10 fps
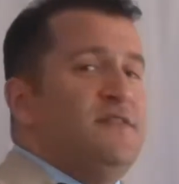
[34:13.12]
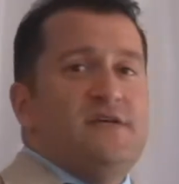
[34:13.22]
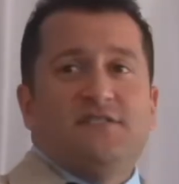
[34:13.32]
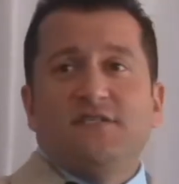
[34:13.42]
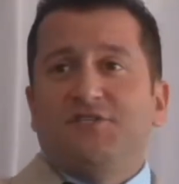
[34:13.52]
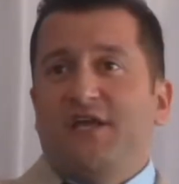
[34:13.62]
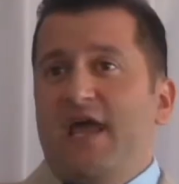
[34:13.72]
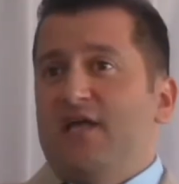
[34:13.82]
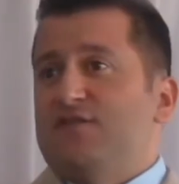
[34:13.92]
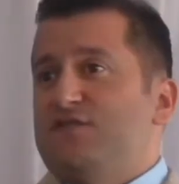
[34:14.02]
This is a
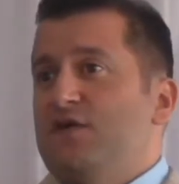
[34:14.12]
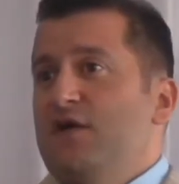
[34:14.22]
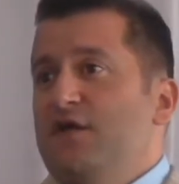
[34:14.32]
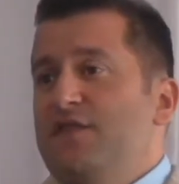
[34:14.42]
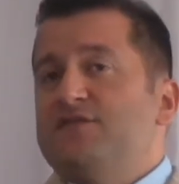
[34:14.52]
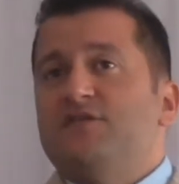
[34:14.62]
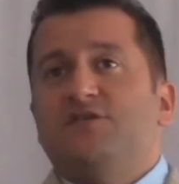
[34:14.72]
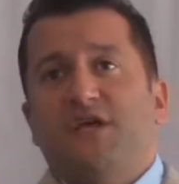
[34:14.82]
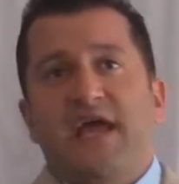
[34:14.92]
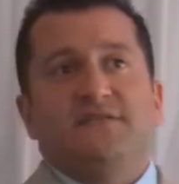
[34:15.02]

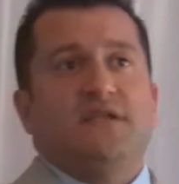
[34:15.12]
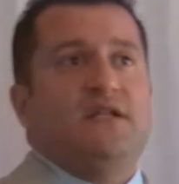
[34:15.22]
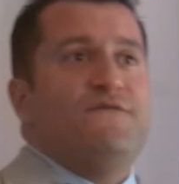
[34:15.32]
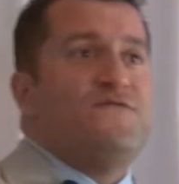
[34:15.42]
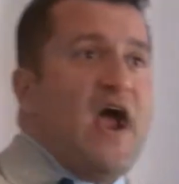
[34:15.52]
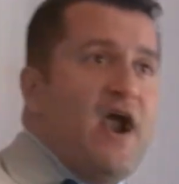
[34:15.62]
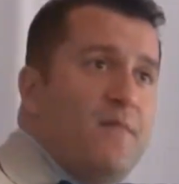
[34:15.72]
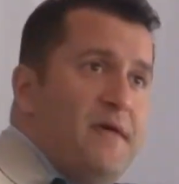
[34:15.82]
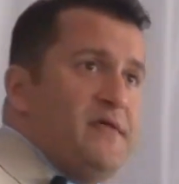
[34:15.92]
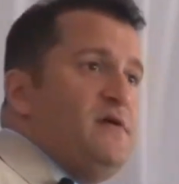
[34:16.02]
chance in an
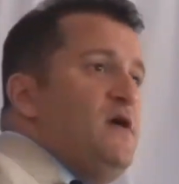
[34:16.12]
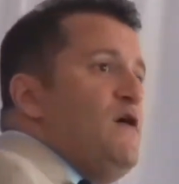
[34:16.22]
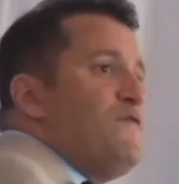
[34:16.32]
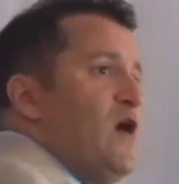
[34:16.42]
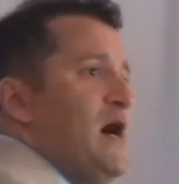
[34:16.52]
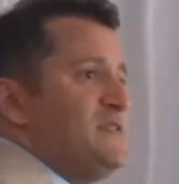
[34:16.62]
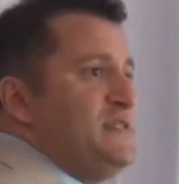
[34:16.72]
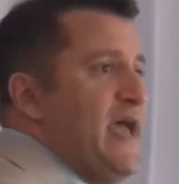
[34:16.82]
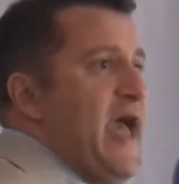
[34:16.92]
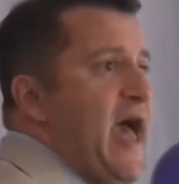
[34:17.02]
environment for
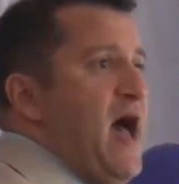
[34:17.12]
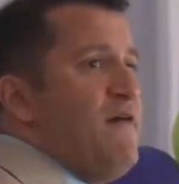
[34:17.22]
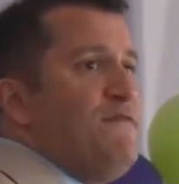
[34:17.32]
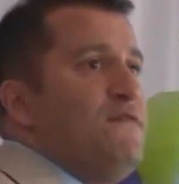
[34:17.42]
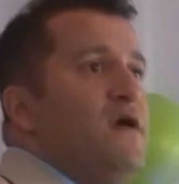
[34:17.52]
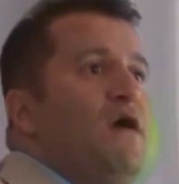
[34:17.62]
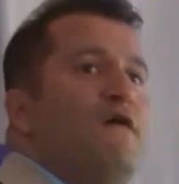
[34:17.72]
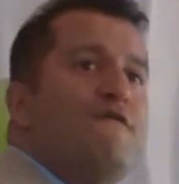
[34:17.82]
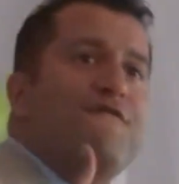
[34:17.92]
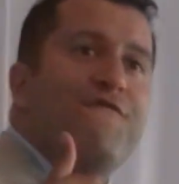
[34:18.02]
us to have
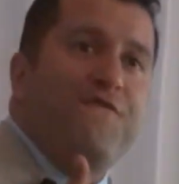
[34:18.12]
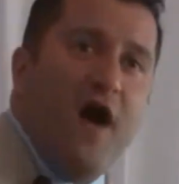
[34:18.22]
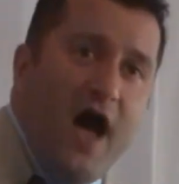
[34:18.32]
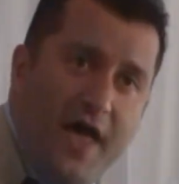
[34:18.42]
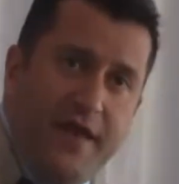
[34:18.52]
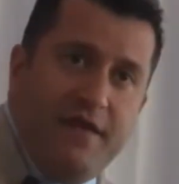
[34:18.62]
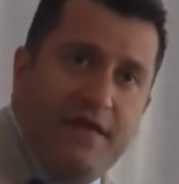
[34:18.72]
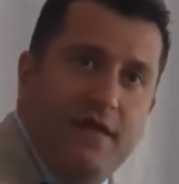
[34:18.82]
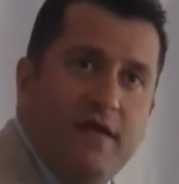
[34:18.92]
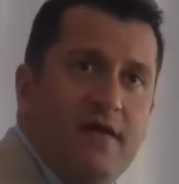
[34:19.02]
fun.
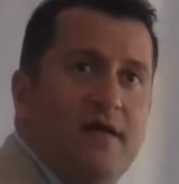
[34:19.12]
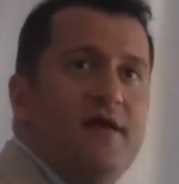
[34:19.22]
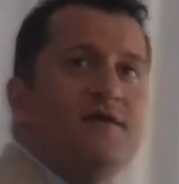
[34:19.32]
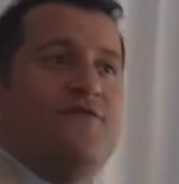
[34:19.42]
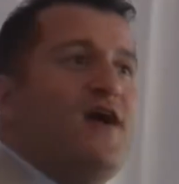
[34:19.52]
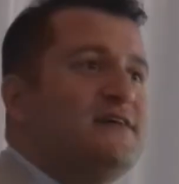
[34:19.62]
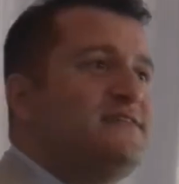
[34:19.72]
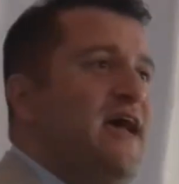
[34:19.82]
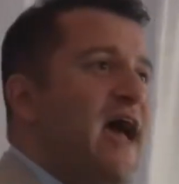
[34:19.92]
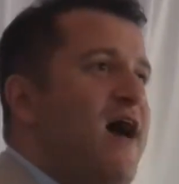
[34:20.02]
For
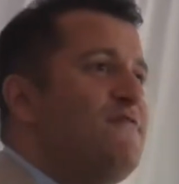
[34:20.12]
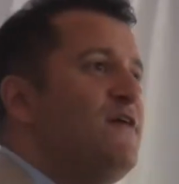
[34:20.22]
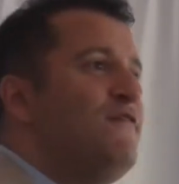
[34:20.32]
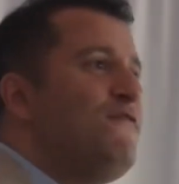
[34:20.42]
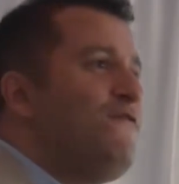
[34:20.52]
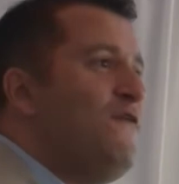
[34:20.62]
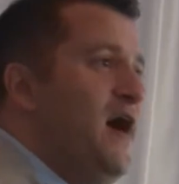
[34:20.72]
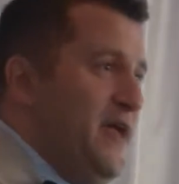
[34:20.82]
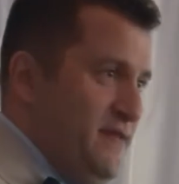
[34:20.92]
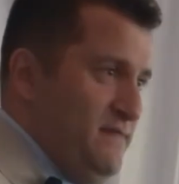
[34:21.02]
us to have
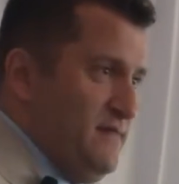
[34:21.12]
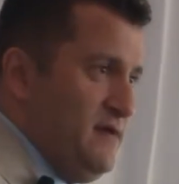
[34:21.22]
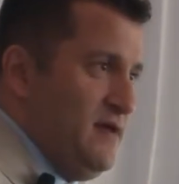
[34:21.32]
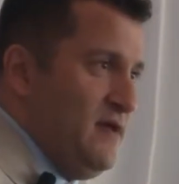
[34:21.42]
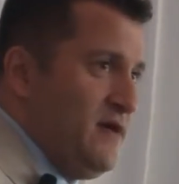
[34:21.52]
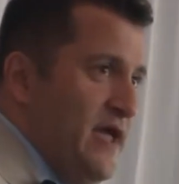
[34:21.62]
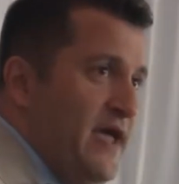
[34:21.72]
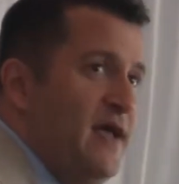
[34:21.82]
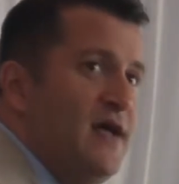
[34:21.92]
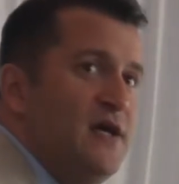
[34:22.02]
fun.
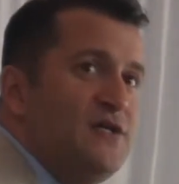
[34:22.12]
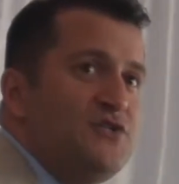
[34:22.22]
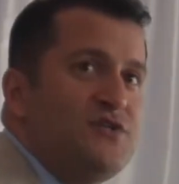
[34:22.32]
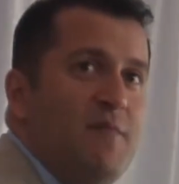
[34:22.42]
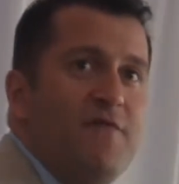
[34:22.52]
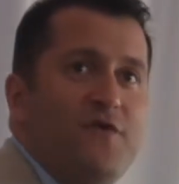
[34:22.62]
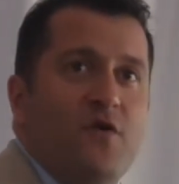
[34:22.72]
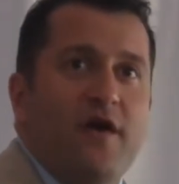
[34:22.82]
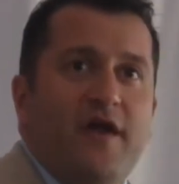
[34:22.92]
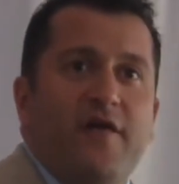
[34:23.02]
Okay? Some of
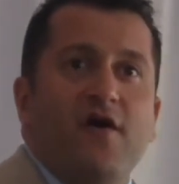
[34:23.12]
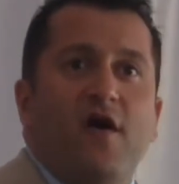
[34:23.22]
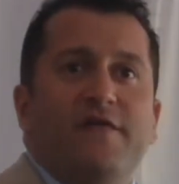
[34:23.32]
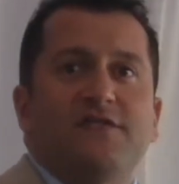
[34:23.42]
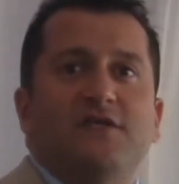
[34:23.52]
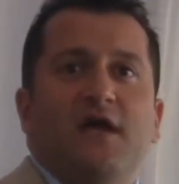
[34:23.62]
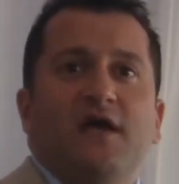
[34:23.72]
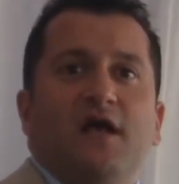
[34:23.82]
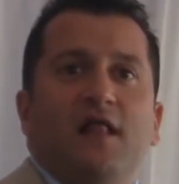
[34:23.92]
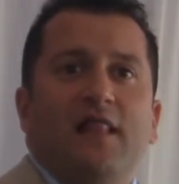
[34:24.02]
you are hearing all this
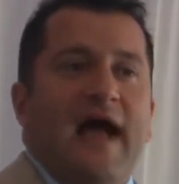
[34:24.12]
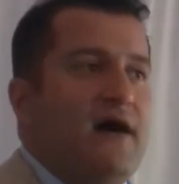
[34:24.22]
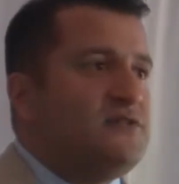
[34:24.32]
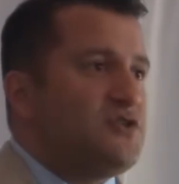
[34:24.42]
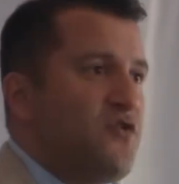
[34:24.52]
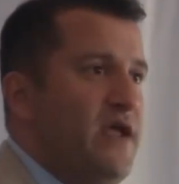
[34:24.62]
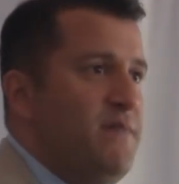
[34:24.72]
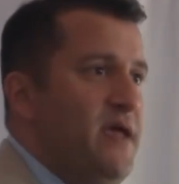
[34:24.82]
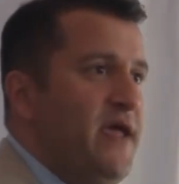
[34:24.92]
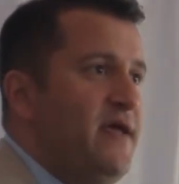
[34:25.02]
loud
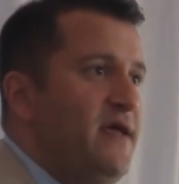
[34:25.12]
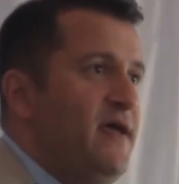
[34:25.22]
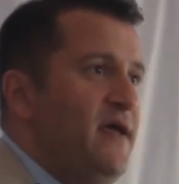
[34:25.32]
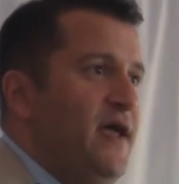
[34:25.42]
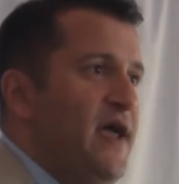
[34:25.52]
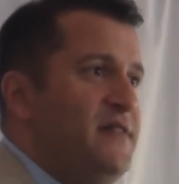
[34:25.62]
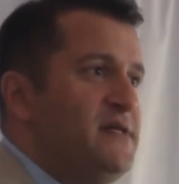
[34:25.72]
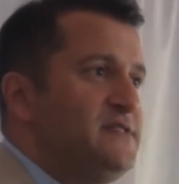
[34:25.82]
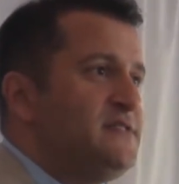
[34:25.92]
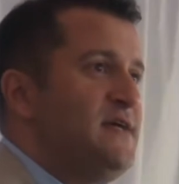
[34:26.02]
screaming and
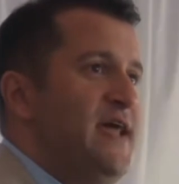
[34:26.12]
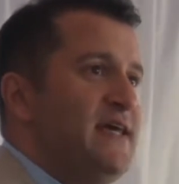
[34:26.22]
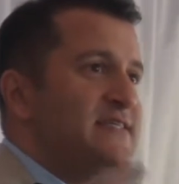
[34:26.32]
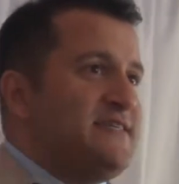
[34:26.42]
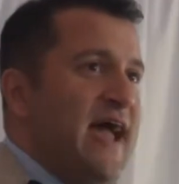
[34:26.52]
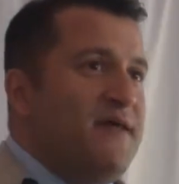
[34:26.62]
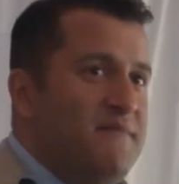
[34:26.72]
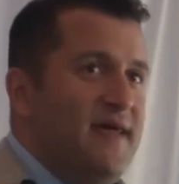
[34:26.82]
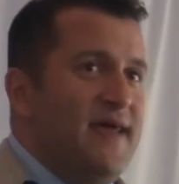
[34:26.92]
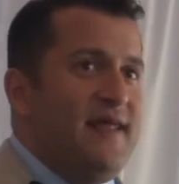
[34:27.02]
this
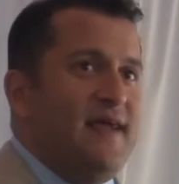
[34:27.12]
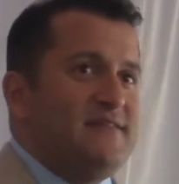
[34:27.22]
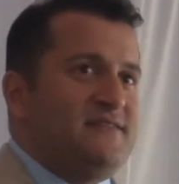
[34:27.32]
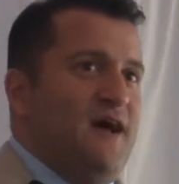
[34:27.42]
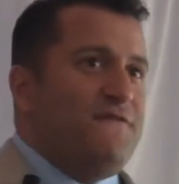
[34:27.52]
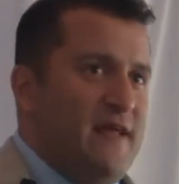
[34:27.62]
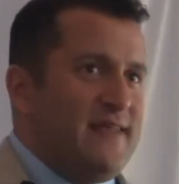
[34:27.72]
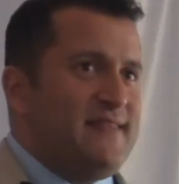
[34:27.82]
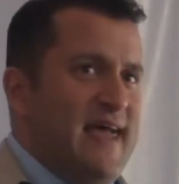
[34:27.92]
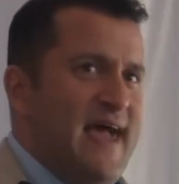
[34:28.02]
excitement and stuff
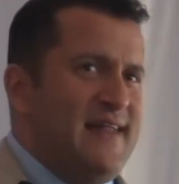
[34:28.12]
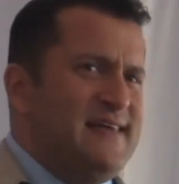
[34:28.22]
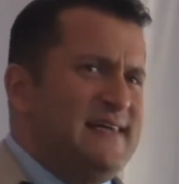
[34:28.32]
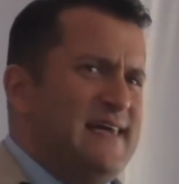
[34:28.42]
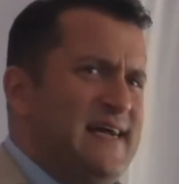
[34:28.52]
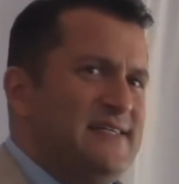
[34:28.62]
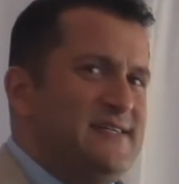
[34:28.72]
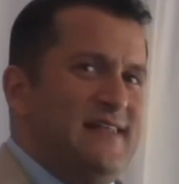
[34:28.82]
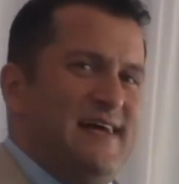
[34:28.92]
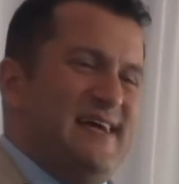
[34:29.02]
like that, and
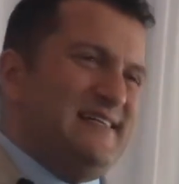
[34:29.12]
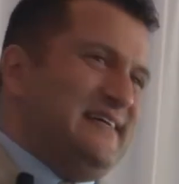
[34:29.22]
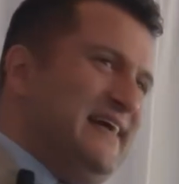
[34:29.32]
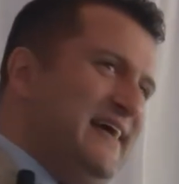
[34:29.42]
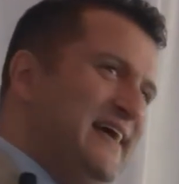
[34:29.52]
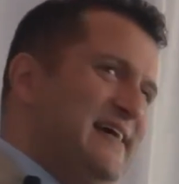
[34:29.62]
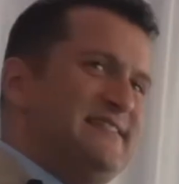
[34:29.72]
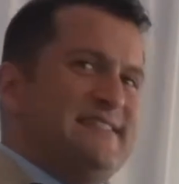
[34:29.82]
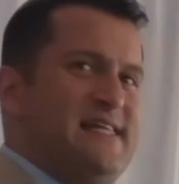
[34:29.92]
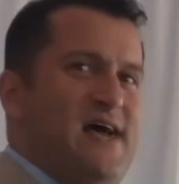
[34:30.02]
you're like,
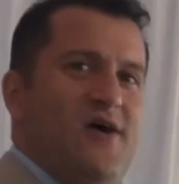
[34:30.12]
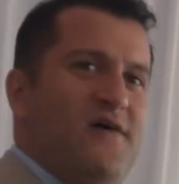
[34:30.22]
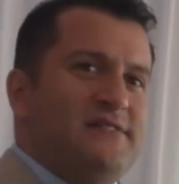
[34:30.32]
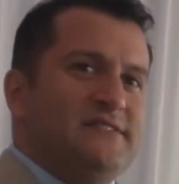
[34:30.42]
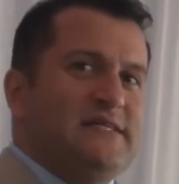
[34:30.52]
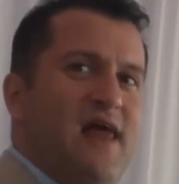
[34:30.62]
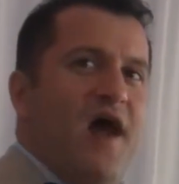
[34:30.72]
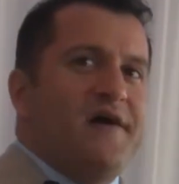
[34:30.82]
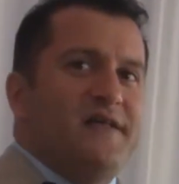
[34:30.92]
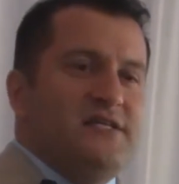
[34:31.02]
you know.
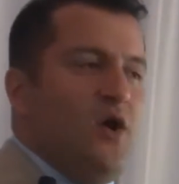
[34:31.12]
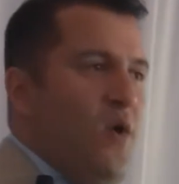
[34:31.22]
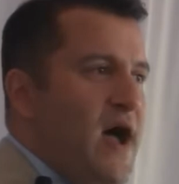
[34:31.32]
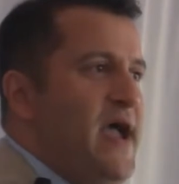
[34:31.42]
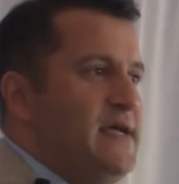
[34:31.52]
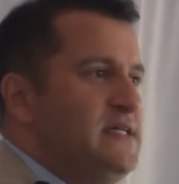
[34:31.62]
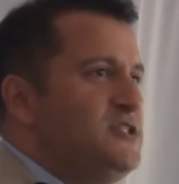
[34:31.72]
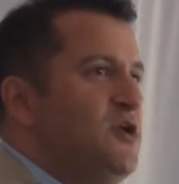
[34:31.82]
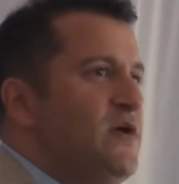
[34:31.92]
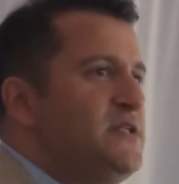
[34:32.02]
You know why?
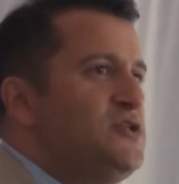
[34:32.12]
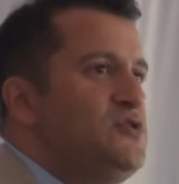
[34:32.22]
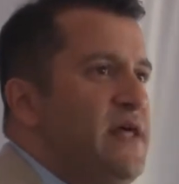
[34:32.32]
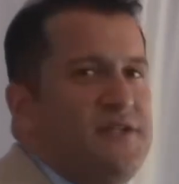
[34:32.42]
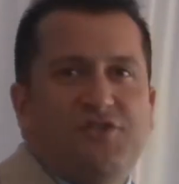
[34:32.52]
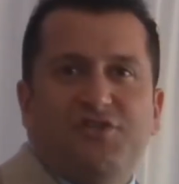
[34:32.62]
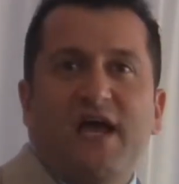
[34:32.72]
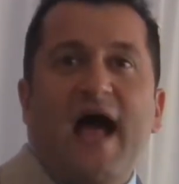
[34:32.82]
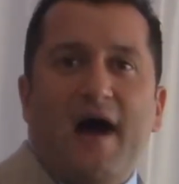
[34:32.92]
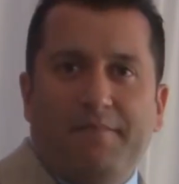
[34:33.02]
Because you don't get to do that at your
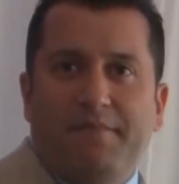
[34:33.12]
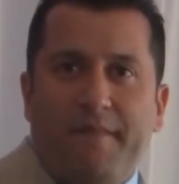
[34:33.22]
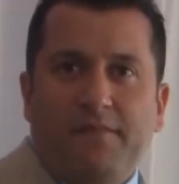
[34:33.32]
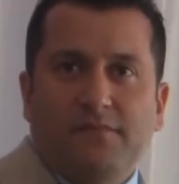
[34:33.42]
job.